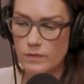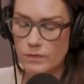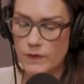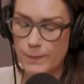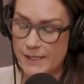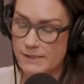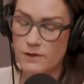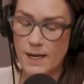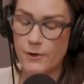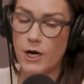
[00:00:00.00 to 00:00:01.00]
The base of the
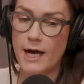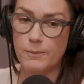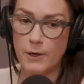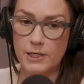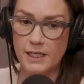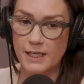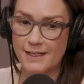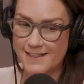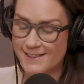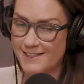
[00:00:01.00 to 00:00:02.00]
Democratic Party
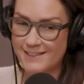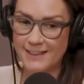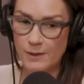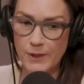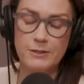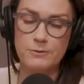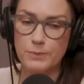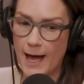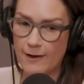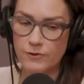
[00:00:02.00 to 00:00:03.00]
has consistently been
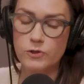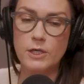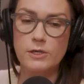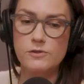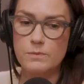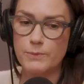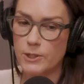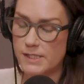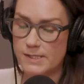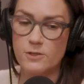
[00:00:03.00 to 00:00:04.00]
Black voters.
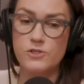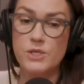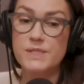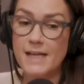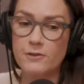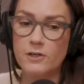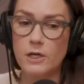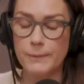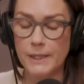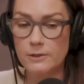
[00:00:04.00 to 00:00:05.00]
Bernie Sanders has never
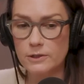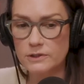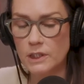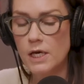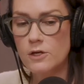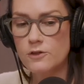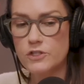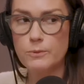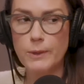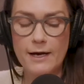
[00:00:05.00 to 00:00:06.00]
appealed
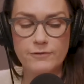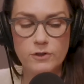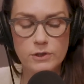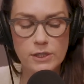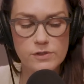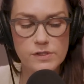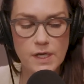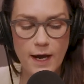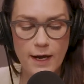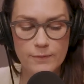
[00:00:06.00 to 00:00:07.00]
to Black voters
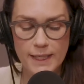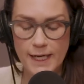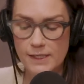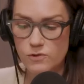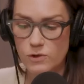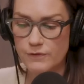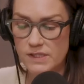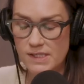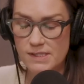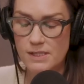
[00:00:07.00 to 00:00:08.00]
in any sort of
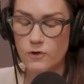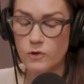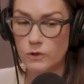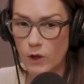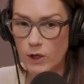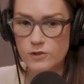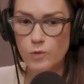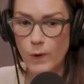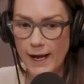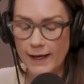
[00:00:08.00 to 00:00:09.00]
consistent or large
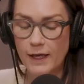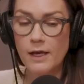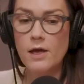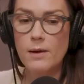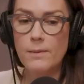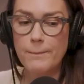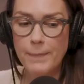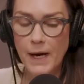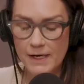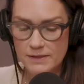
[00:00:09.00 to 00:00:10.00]
way.
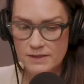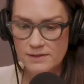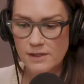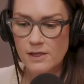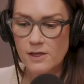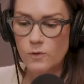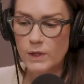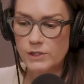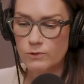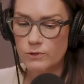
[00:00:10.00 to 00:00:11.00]
But
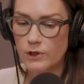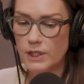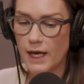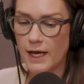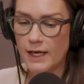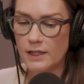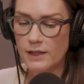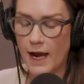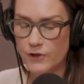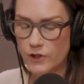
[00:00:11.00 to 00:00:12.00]
when you look at
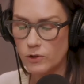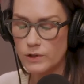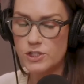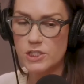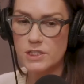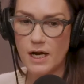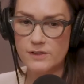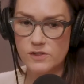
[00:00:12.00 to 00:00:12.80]
how the coalition got